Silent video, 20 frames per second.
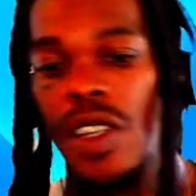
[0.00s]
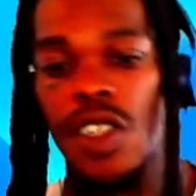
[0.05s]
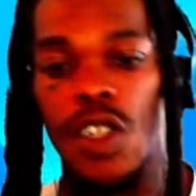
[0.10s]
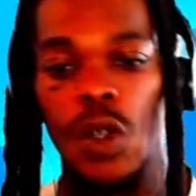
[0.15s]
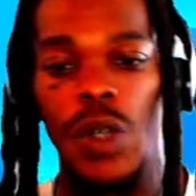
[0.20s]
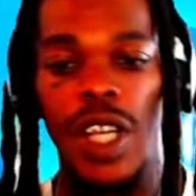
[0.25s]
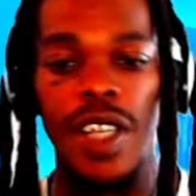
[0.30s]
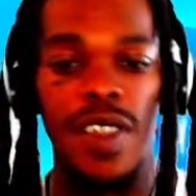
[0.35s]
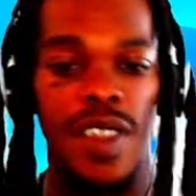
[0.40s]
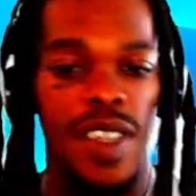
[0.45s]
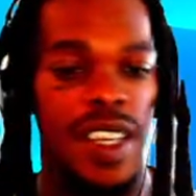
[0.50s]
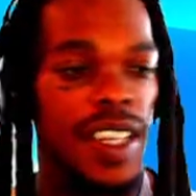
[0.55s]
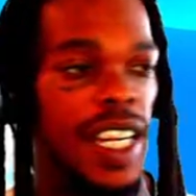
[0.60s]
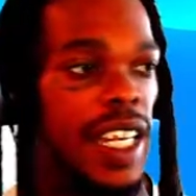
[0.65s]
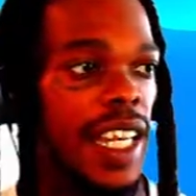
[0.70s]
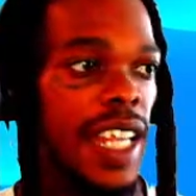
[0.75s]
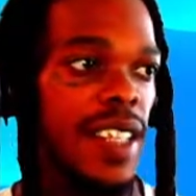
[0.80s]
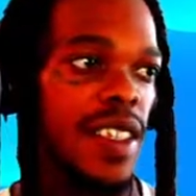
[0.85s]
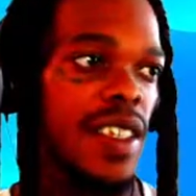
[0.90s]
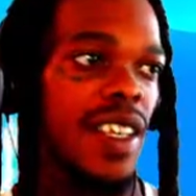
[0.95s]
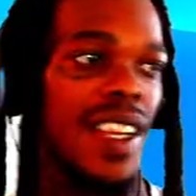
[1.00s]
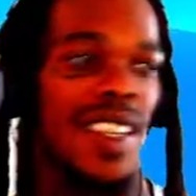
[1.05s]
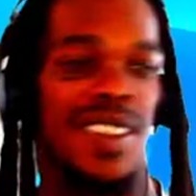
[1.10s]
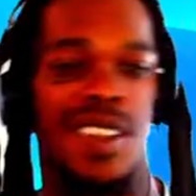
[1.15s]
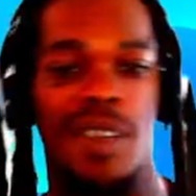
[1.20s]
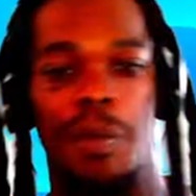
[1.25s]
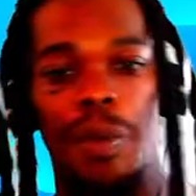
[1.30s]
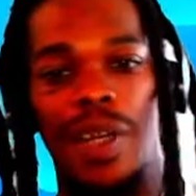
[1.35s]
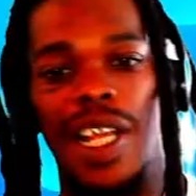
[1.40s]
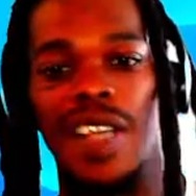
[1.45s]
So let's say there's a
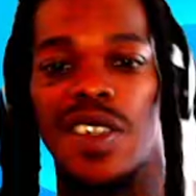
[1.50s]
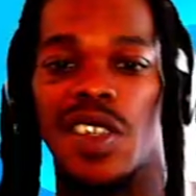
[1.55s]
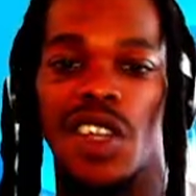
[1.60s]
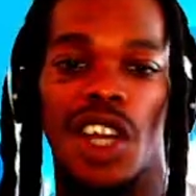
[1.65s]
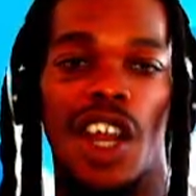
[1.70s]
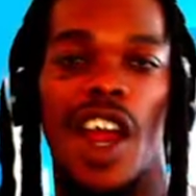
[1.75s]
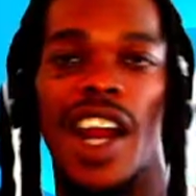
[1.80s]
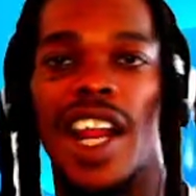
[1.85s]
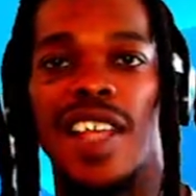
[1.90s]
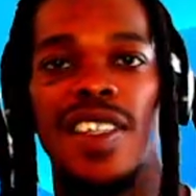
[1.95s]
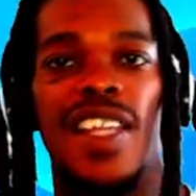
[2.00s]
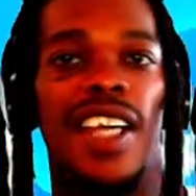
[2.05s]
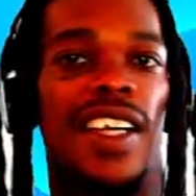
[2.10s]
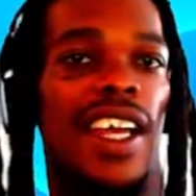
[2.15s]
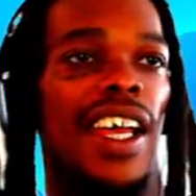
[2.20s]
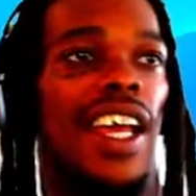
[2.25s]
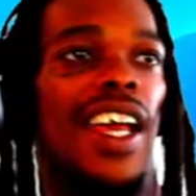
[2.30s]
blessing card that's like,